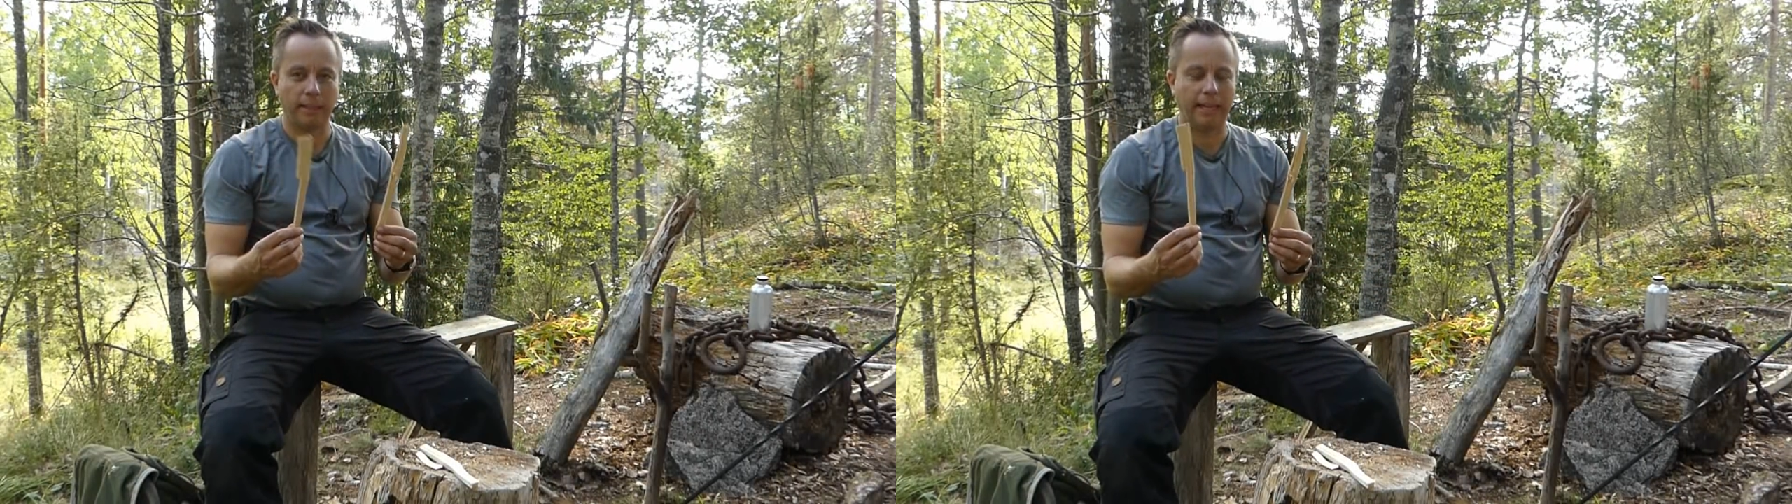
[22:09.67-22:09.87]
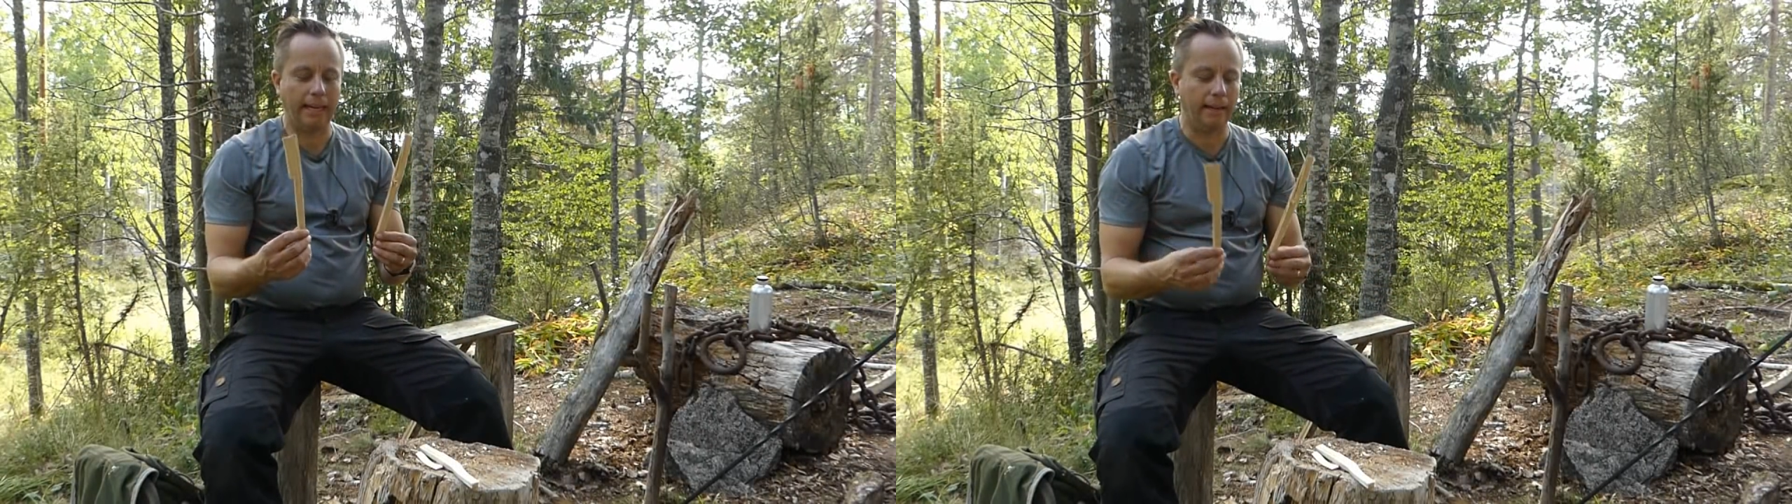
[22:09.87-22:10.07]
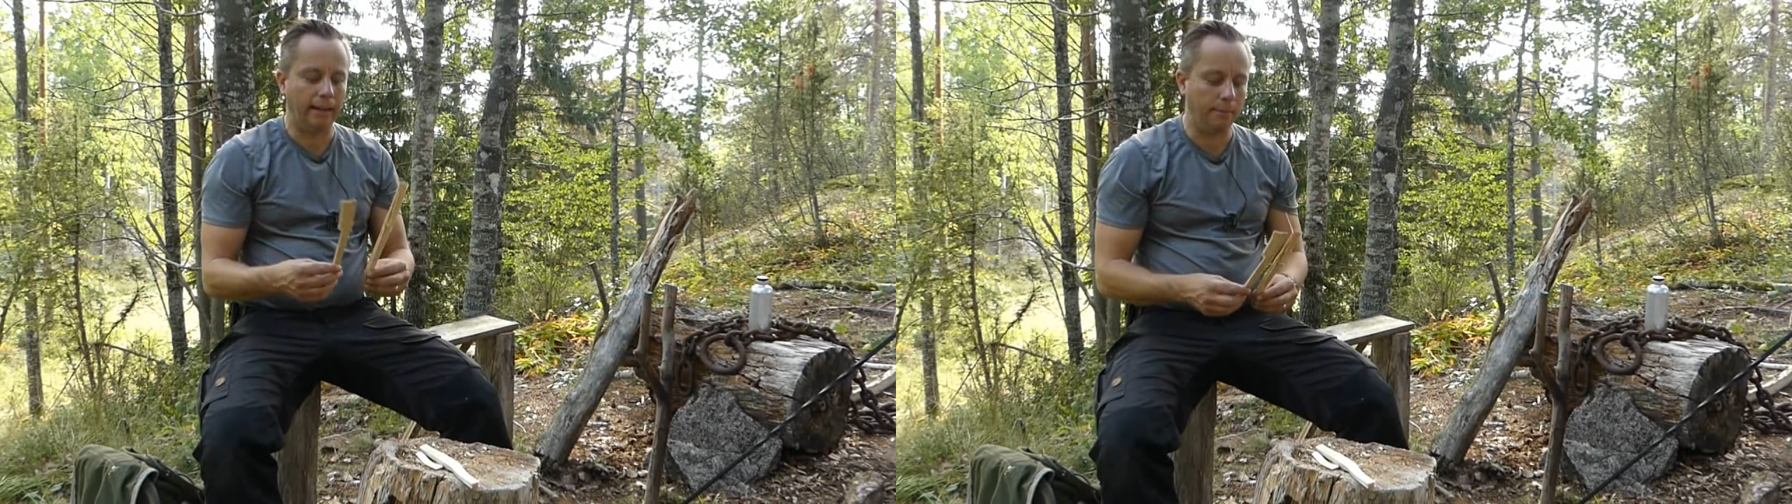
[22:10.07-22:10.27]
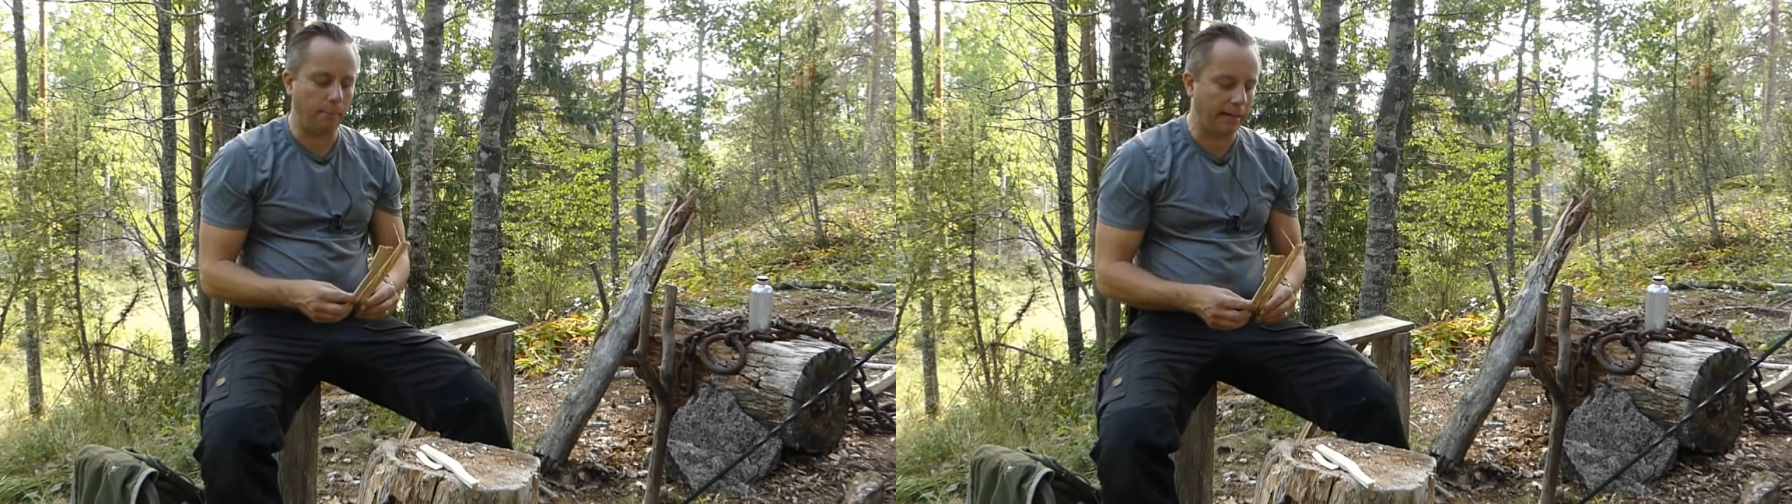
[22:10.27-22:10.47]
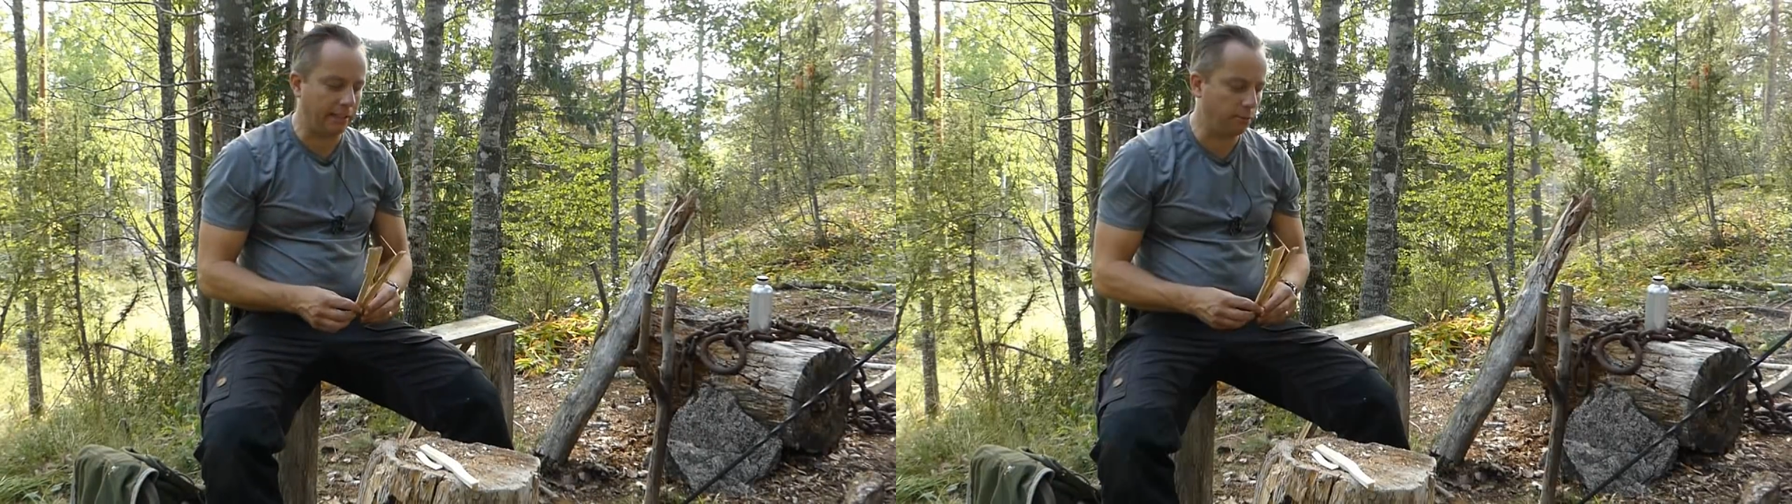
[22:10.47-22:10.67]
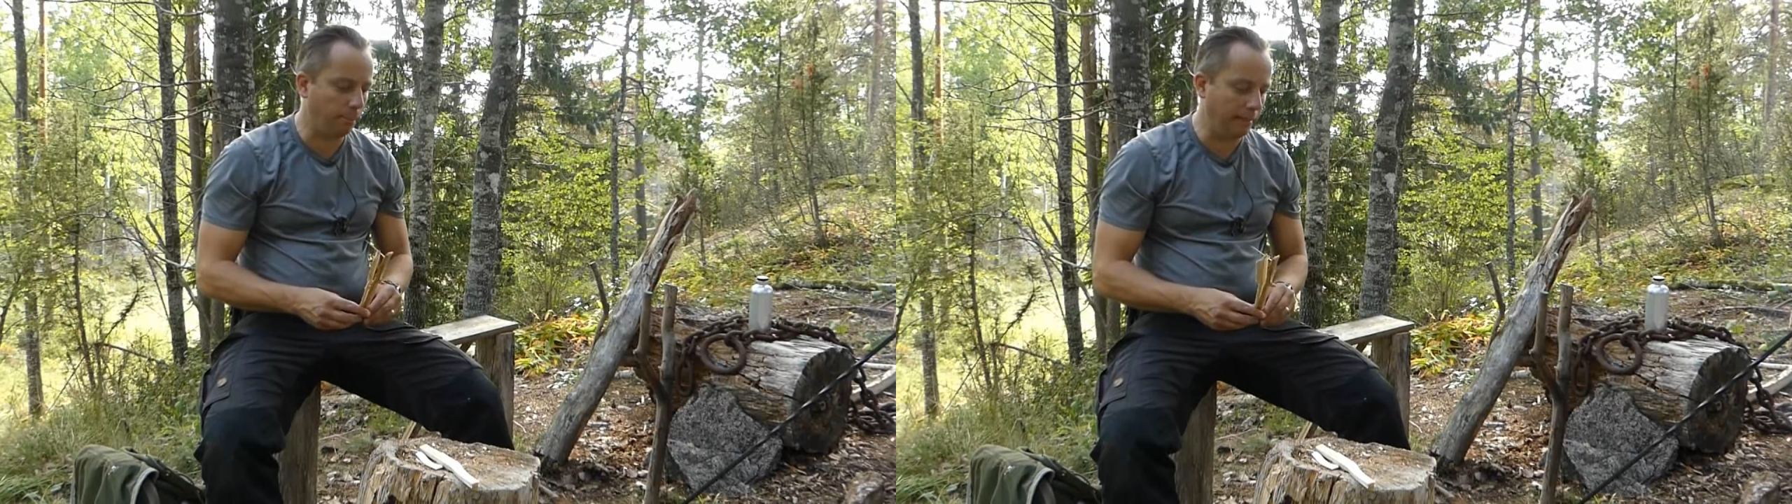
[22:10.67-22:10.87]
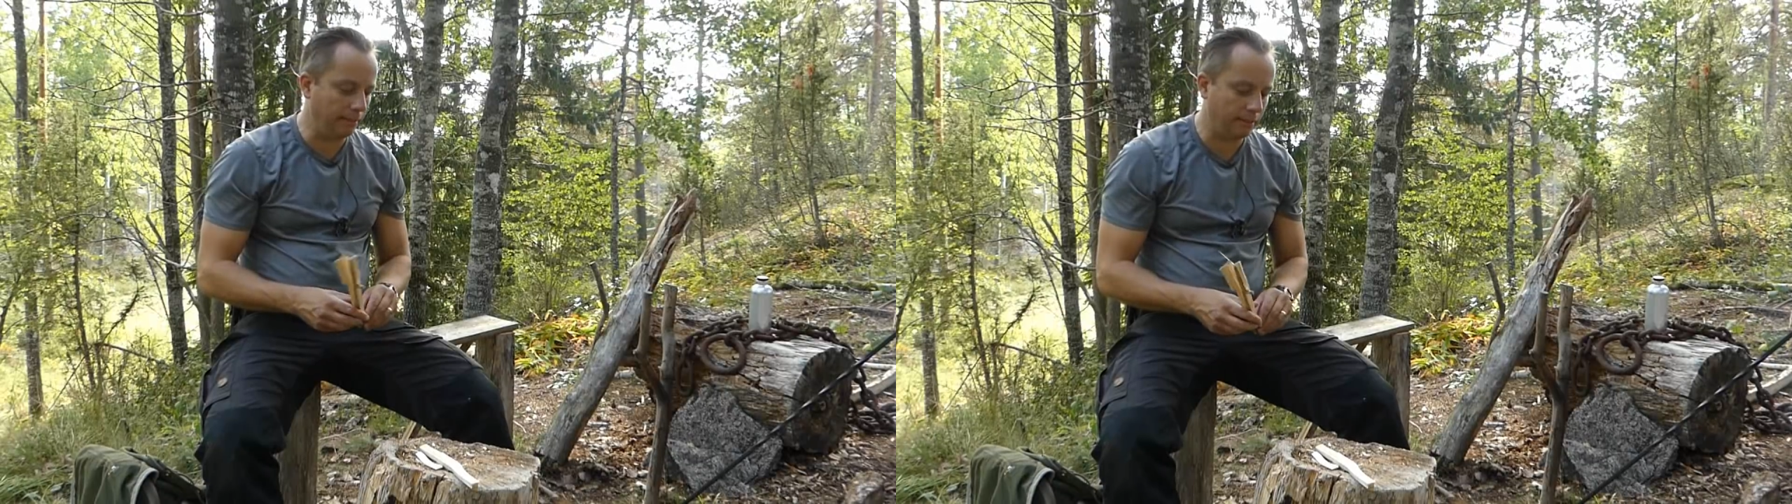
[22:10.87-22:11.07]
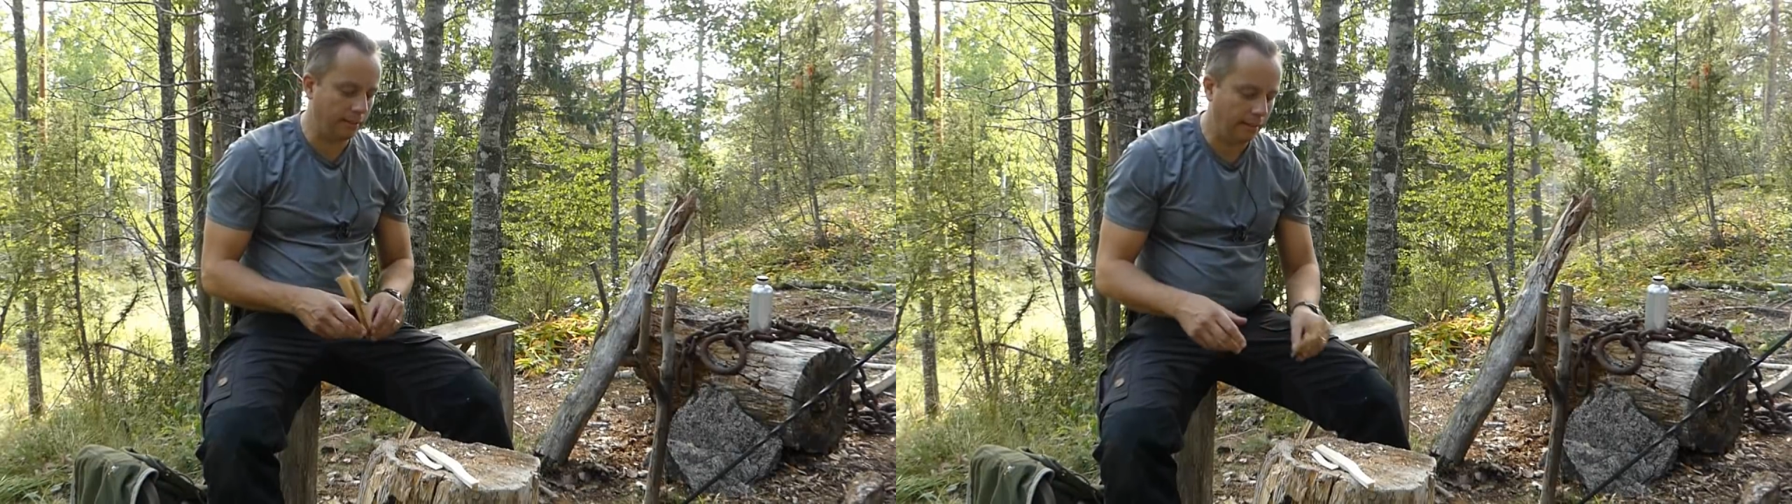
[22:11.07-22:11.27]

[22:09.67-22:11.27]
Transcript: kindling, making splints.